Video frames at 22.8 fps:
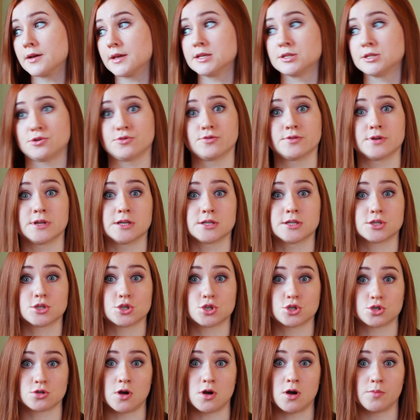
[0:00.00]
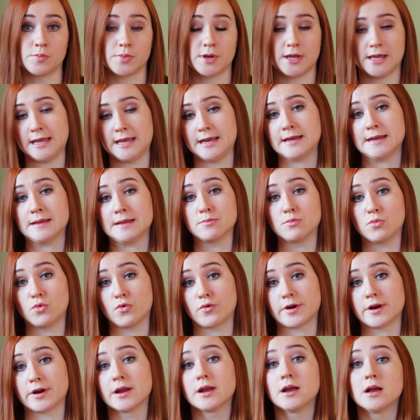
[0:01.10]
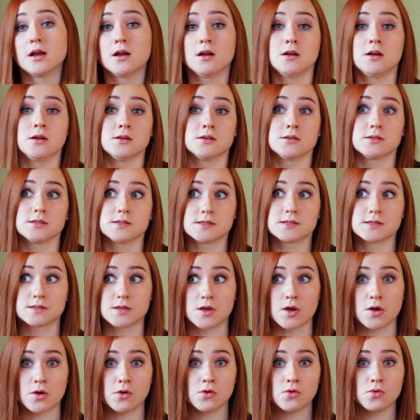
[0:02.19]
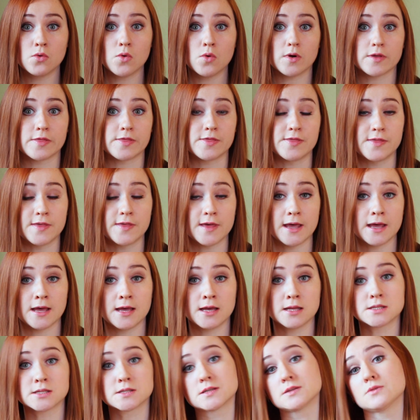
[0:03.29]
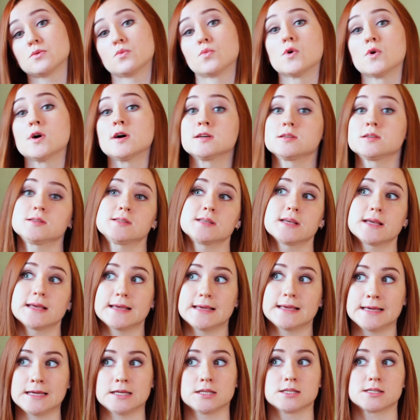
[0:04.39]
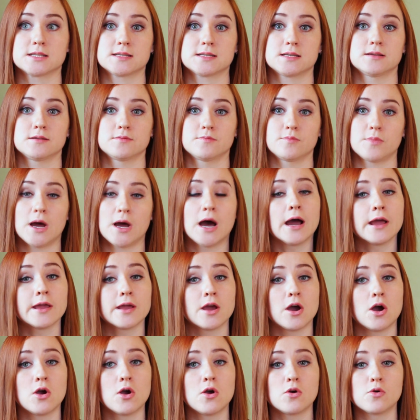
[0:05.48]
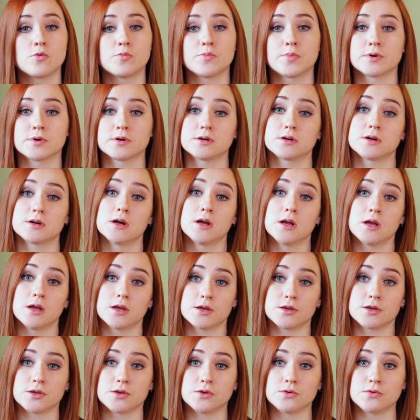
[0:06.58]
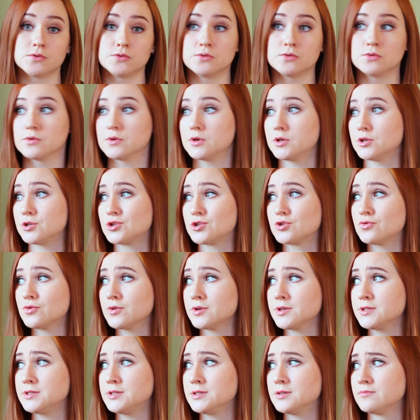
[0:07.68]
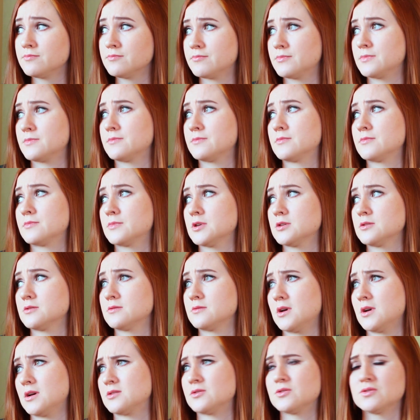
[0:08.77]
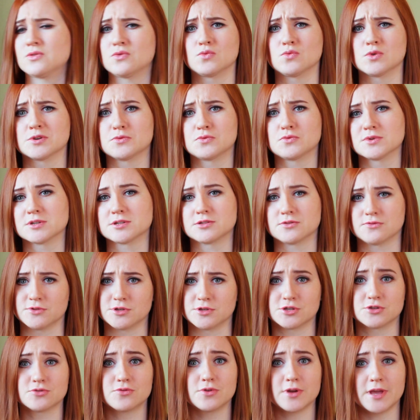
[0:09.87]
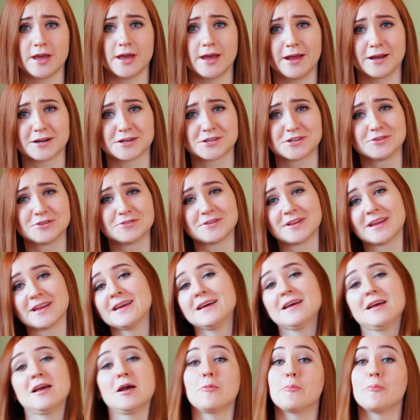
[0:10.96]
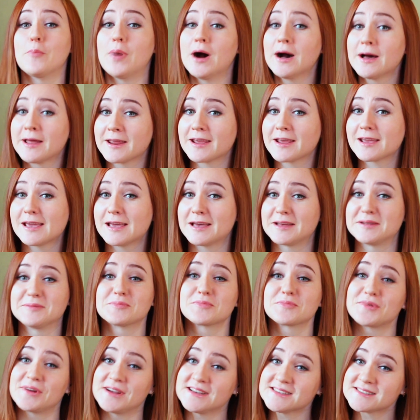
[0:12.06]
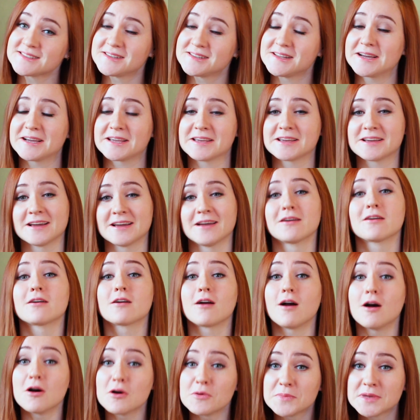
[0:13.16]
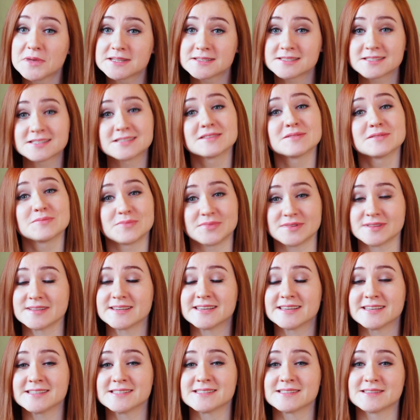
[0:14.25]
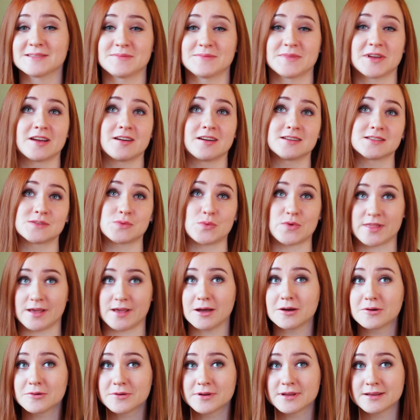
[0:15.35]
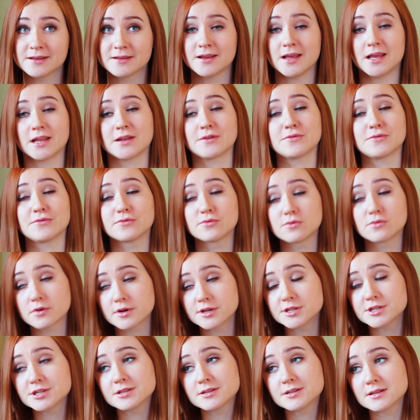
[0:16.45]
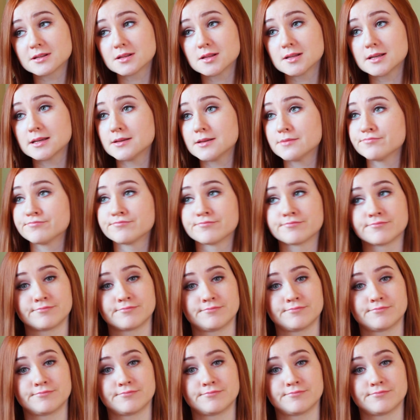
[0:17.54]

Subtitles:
internet shop anymore. So that was it. I hope you enjoyed. I don't know what to enjoy actually, but again, press like, comment please, because without it, unfortunately,